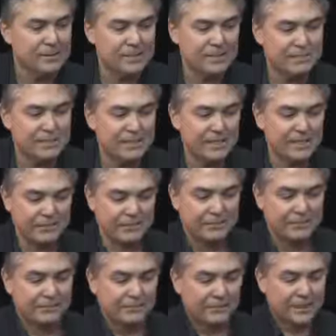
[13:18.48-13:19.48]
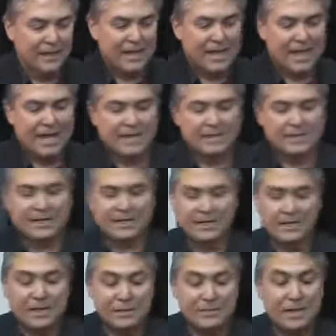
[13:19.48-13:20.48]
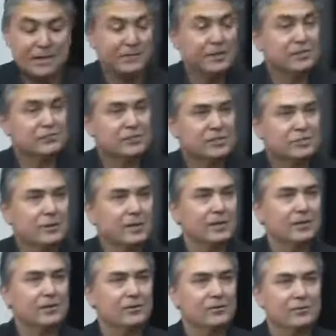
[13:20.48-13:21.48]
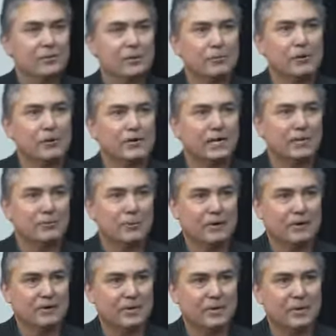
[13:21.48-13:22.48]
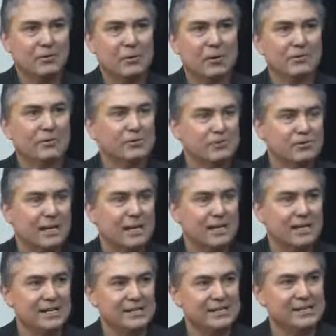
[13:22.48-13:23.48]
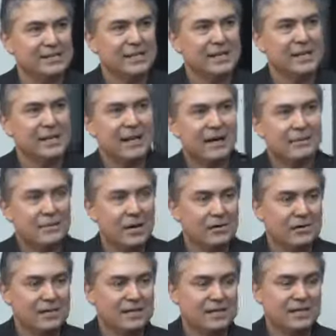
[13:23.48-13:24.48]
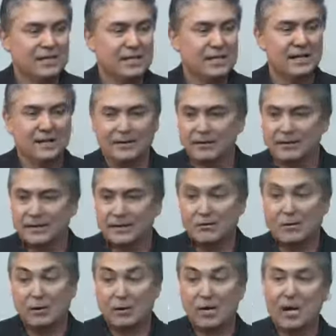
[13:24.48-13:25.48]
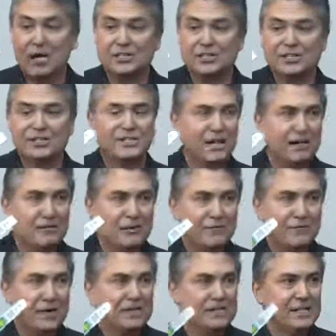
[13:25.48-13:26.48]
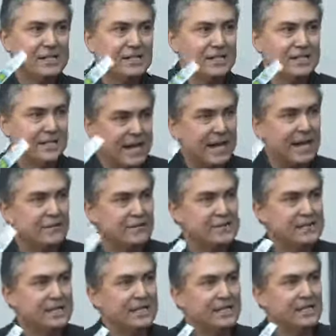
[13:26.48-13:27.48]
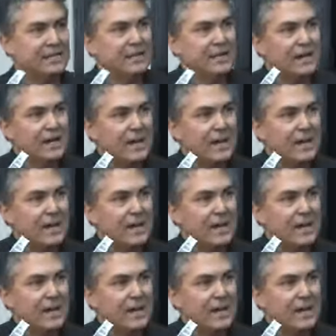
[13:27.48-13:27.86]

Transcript: Chips in them. And matter of interest, we're working with one of Australia's largest RFID and NFC